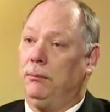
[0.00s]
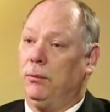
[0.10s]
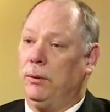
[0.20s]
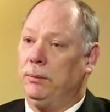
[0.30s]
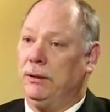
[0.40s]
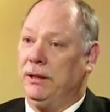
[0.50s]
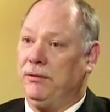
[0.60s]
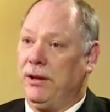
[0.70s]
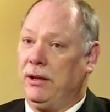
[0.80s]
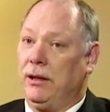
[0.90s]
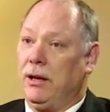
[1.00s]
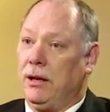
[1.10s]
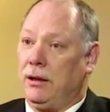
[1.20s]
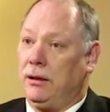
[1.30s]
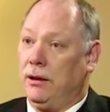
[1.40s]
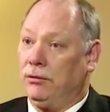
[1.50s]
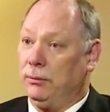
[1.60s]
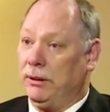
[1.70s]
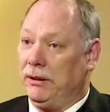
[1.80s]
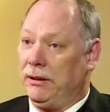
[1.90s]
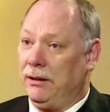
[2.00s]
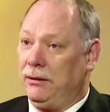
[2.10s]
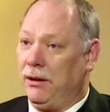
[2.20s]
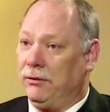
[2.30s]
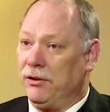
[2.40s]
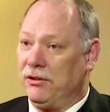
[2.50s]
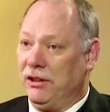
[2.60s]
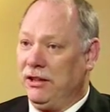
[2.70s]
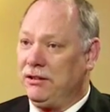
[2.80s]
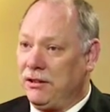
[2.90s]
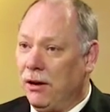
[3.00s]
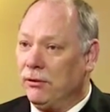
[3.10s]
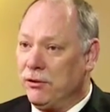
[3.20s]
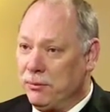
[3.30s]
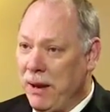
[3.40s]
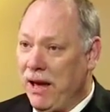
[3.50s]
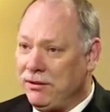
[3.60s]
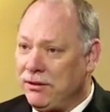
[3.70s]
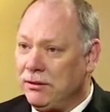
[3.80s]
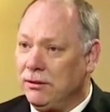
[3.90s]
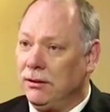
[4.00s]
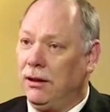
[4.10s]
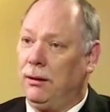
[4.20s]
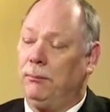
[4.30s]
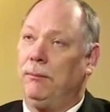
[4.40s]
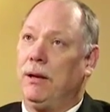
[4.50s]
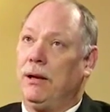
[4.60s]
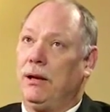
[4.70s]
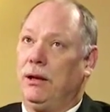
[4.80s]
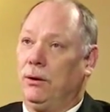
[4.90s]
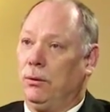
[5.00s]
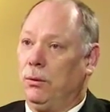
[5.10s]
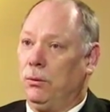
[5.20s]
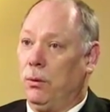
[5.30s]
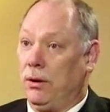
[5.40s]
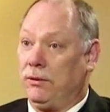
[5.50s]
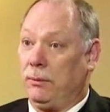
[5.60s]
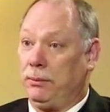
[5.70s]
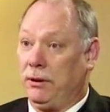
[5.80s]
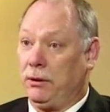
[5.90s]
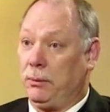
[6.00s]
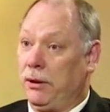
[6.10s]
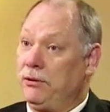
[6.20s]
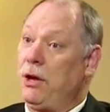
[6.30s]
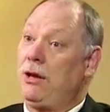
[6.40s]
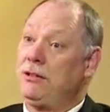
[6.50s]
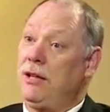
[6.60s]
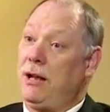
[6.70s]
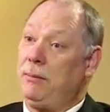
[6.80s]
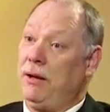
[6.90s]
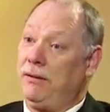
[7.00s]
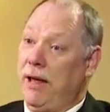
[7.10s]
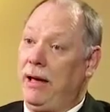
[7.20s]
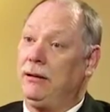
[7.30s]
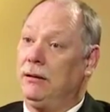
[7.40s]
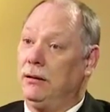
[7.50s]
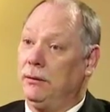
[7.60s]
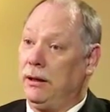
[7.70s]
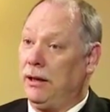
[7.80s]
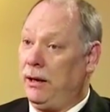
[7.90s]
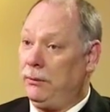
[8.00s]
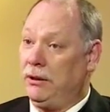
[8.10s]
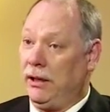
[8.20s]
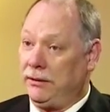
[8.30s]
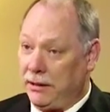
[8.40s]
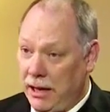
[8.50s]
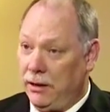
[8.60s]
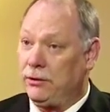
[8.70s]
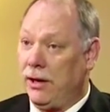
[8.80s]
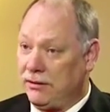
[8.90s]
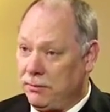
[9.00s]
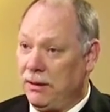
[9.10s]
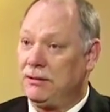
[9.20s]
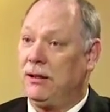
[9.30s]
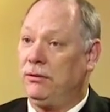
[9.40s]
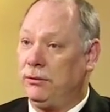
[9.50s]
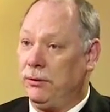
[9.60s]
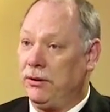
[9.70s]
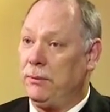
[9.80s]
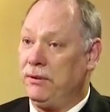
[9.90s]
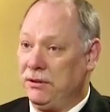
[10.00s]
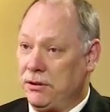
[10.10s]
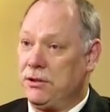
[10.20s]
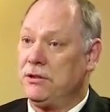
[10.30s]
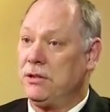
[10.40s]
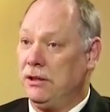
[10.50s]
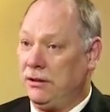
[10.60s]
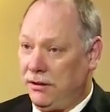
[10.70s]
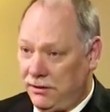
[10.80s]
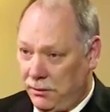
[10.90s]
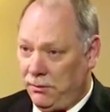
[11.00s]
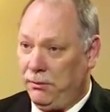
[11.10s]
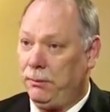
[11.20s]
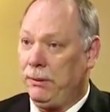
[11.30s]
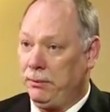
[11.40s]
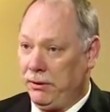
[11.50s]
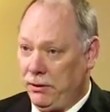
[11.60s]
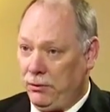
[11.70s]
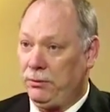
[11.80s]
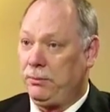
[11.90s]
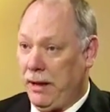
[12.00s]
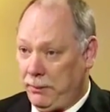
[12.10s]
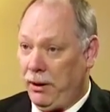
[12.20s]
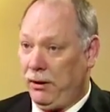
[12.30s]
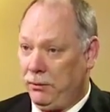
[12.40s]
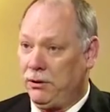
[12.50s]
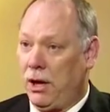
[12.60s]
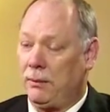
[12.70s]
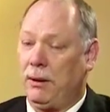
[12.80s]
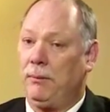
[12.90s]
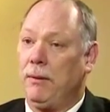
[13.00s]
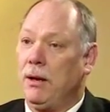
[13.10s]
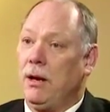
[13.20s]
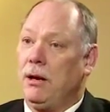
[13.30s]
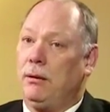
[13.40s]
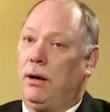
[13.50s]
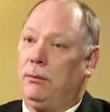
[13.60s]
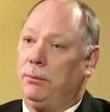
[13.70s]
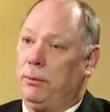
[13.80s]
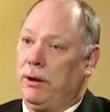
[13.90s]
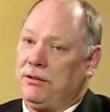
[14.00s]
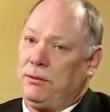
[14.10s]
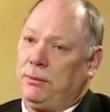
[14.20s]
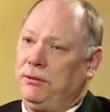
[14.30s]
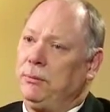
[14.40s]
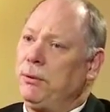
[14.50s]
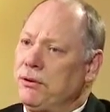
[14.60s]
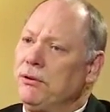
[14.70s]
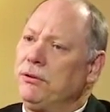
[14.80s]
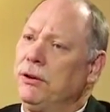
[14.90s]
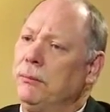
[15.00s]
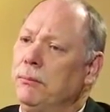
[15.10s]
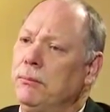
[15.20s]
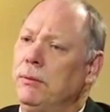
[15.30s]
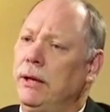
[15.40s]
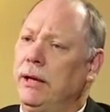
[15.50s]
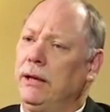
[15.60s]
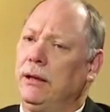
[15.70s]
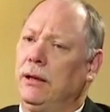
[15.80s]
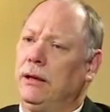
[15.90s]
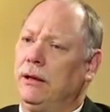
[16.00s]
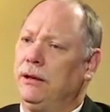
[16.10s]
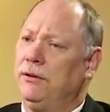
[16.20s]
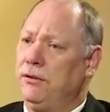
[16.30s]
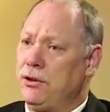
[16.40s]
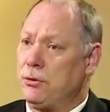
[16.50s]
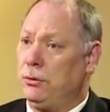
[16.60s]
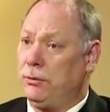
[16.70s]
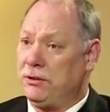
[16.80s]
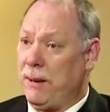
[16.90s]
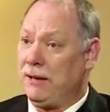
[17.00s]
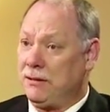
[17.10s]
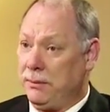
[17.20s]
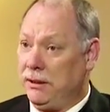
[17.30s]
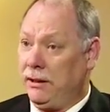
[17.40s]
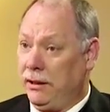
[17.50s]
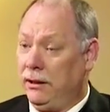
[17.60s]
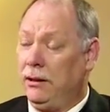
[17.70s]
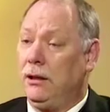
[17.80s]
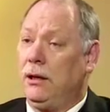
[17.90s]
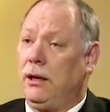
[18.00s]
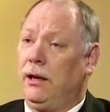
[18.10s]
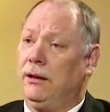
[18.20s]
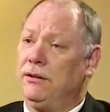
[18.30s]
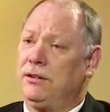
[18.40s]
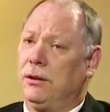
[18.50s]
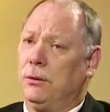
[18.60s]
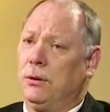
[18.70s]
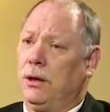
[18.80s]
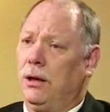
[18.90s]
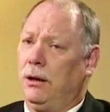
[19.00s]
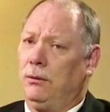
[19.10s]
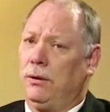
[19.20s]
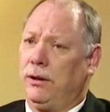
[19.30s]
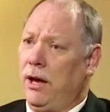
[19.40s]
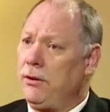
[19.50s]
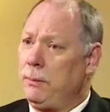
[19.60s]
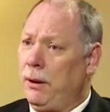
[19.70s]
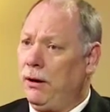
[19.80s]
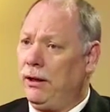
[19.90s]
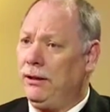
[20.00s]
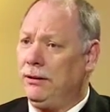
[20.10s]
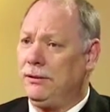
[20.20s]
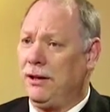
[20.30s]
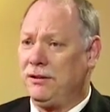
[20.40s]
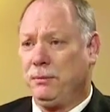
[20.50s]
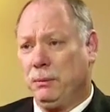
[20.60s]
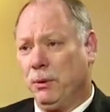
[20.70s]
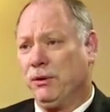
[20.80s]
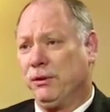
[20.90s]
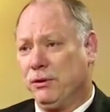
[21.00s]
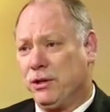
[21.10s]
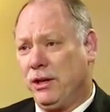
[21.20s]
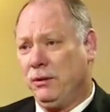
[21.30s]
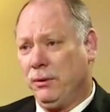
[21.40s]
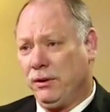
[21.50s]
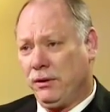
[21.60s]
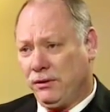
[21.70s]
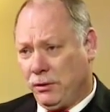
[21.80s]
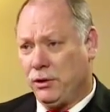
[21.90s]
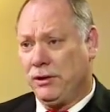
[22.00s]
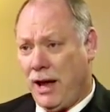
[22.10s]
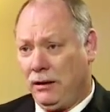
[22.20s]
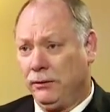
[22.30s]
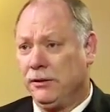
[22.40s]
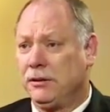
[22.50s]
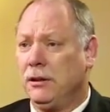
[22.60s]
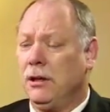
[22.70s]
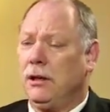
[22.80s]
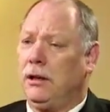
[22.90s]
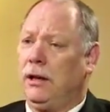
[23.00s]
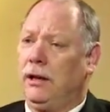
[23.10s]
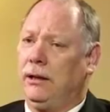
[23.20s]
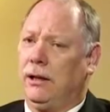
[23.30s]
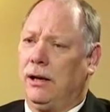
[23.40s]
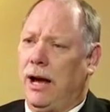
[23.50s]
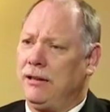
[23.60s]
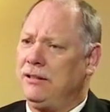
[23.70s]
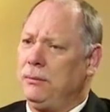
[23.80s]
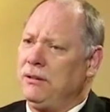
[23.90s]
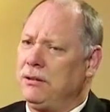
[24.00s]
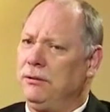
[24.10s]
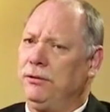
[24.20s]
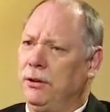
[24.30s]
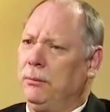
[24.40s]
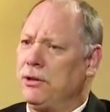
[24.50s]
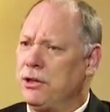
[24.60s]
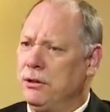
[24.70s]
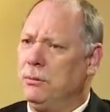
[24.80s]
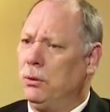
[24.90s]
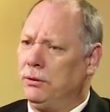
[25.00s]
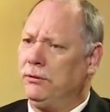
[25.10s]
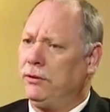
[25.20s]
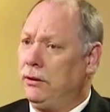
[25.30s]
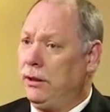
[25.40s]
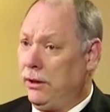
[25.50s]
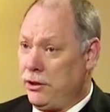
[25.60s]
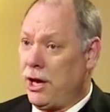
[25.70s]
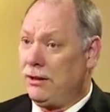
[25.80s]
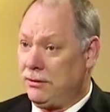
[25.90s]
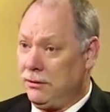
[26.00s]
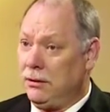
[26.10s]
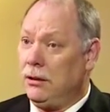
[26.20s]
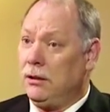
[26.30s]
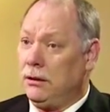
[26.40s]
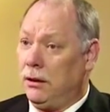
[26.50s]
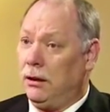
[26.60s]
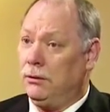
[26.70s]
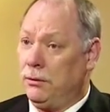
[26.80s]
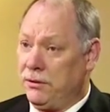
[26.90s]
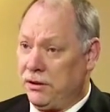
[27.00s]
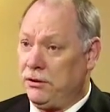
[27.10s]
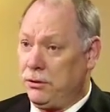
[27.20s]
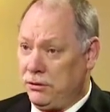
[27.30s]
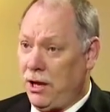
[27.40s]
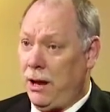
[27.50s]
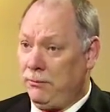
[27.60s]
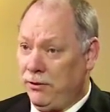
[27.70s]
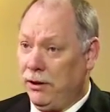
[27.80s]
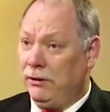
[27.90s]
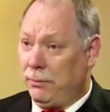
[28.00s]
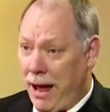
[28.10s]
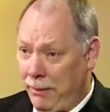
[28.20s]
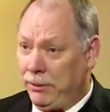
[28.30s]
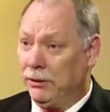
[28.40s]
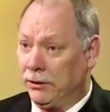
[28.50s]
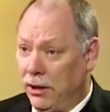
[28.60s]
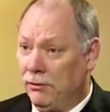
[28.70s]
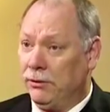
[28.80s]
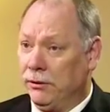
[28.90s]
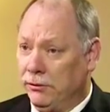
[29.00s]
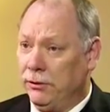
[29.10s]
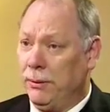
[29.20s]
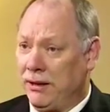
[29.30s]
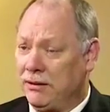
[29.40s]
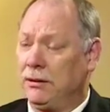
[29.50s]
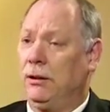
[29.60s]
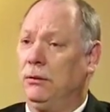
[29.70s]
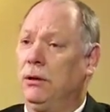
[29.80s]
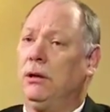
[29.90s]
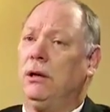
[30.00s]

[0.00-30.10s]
We believe that government that governs least governs best. One of our political parties talks a lot about that, and I would like to contrast myself with the positions that some of the people in that party would talk about. But we also believe in personal freedom and individual responsibility. And so the other party tends to be more associated with social tolerance. And I see myself very much in the mold of Gary Johnson, who was a 2-time very popular governor of New Mexico.